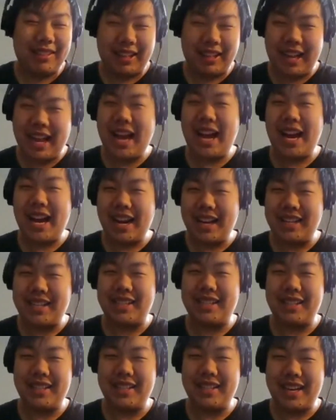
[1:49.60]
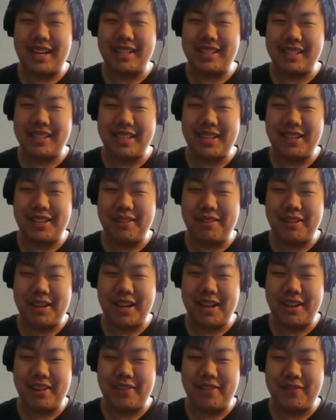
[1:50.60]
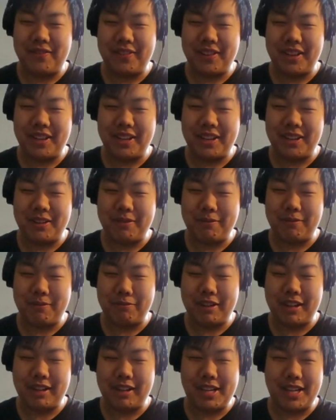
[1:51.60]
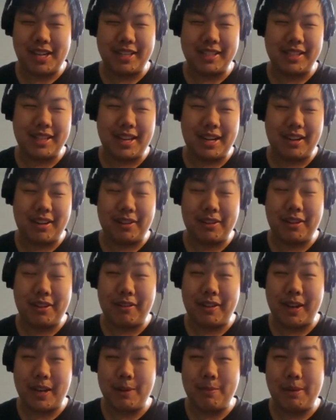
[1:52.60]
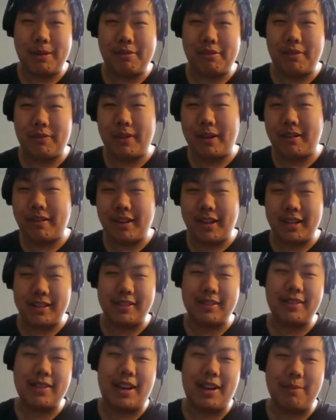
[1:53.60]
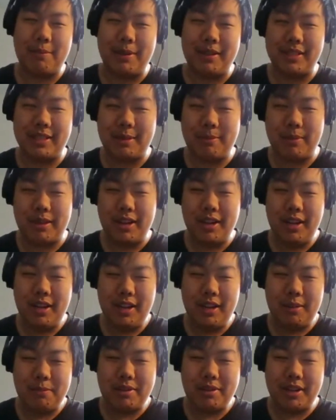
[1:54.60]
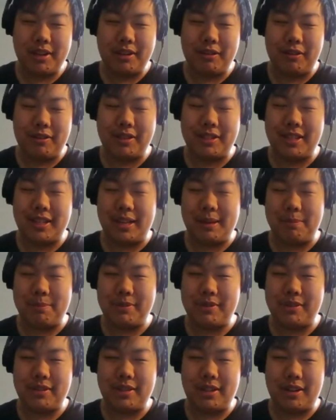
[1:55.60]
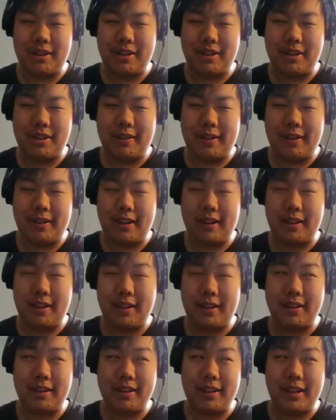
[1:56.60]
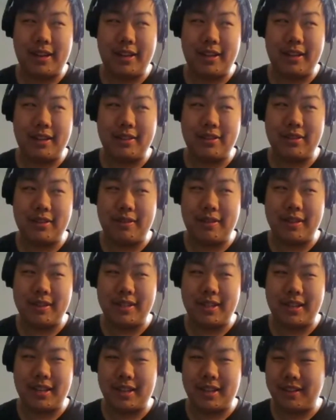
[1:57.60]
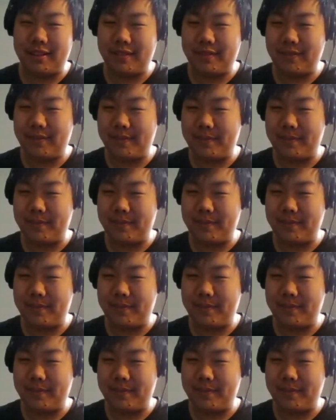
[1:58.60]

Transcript: glad that uh, you have uh, realized that, although Jaime Rivera yes. has taught me some pretty cool tips. So, because uh, he is also